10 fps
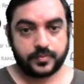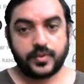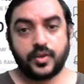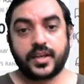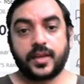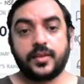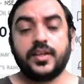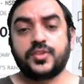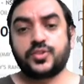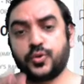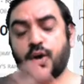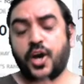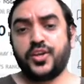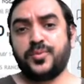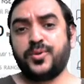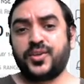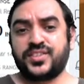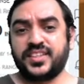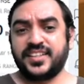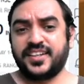Okay, so are you able to
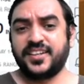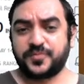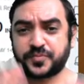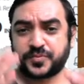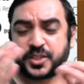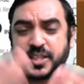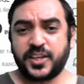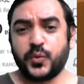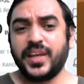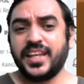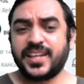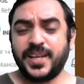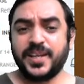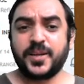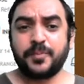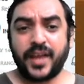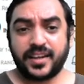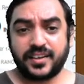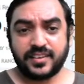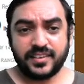see the very clear
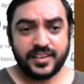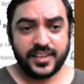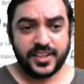pattern?